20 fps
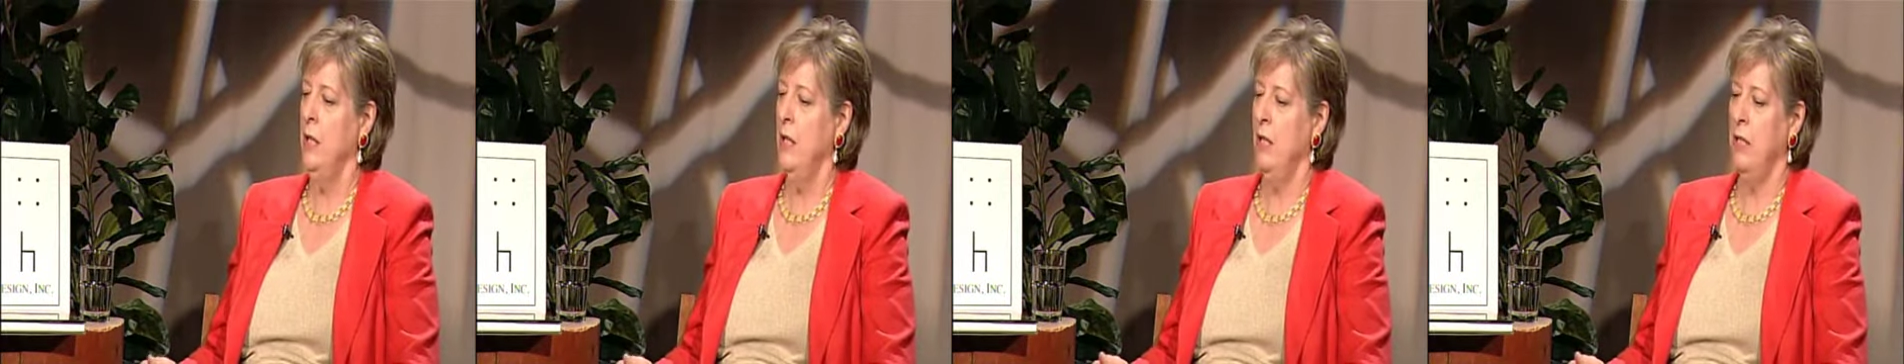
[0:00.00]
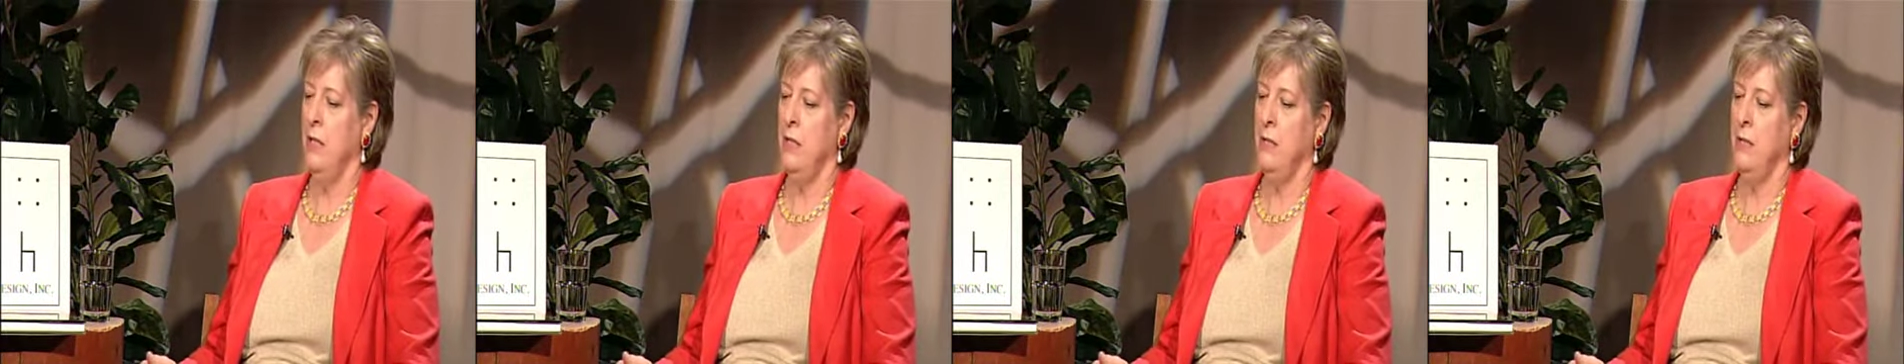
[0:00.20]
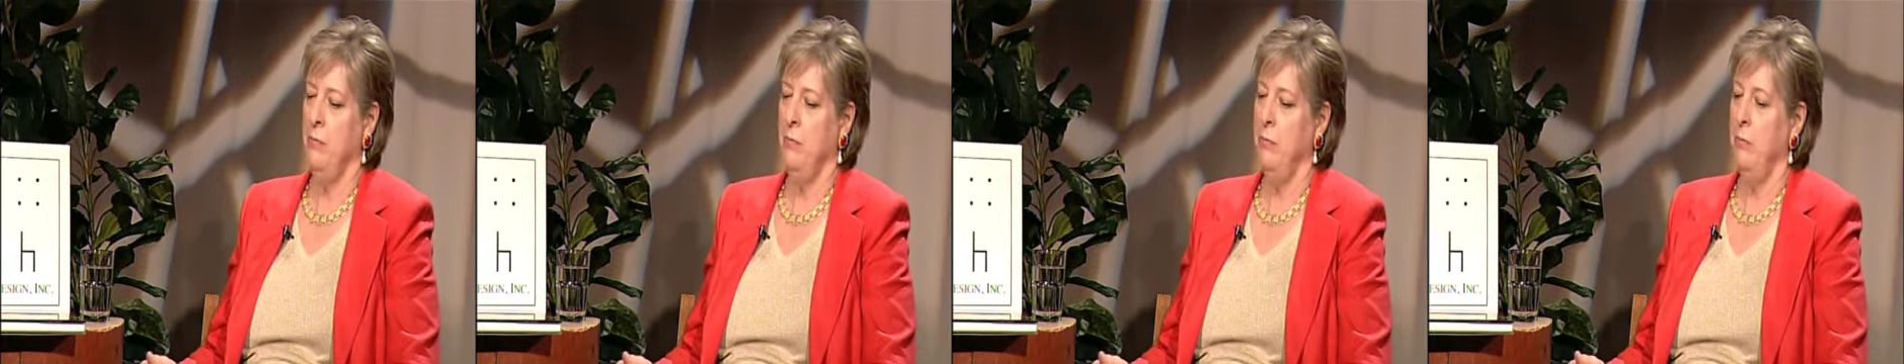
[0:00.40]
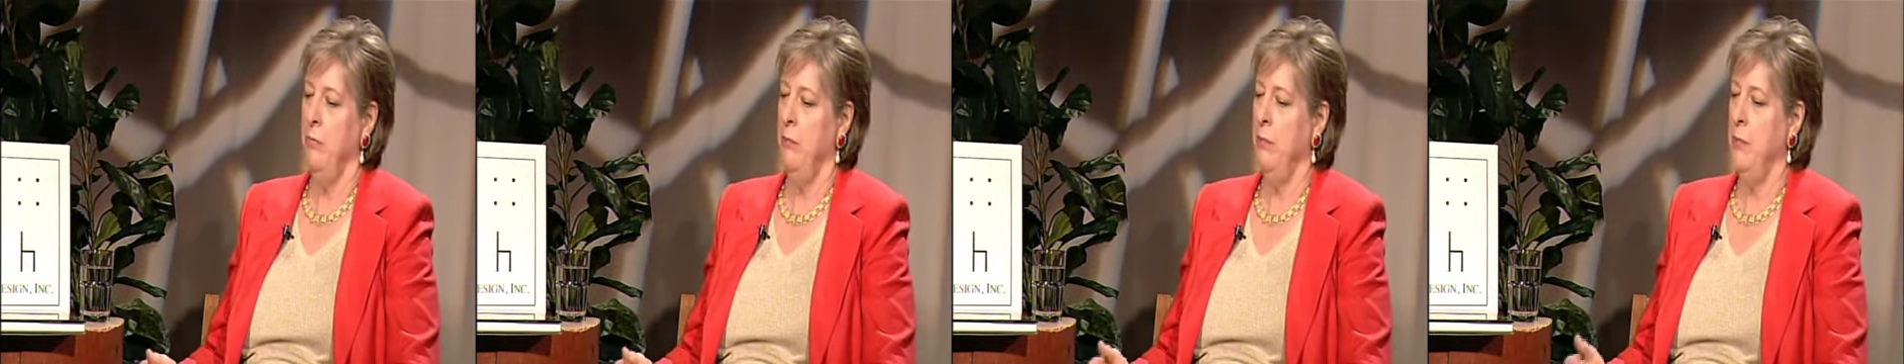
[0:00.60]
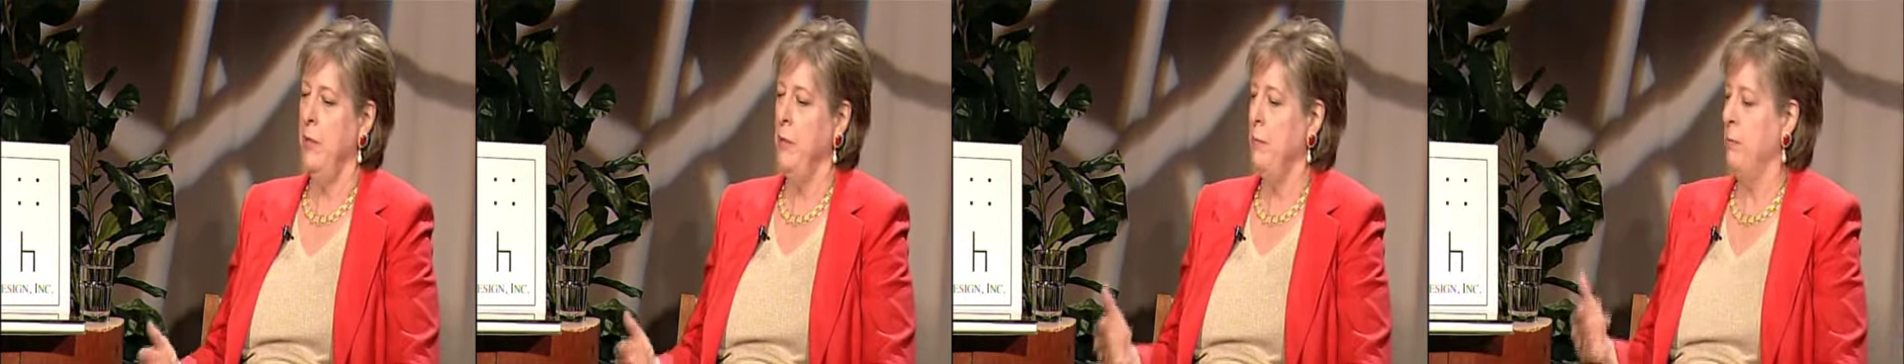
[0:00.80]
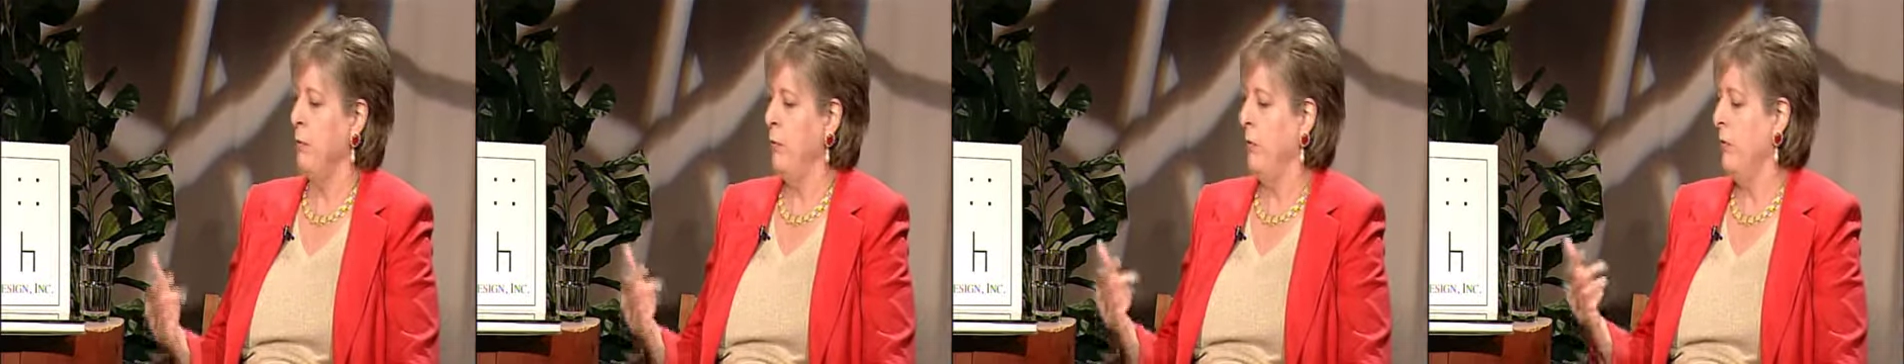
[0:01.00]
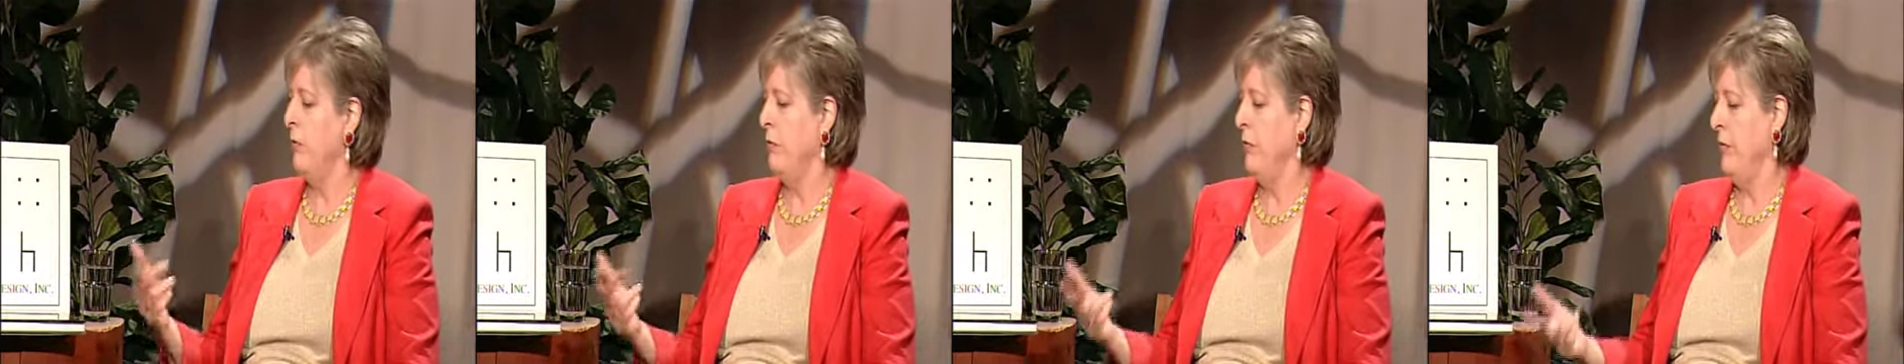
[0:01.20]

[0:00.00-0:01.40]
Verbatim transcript: uh, people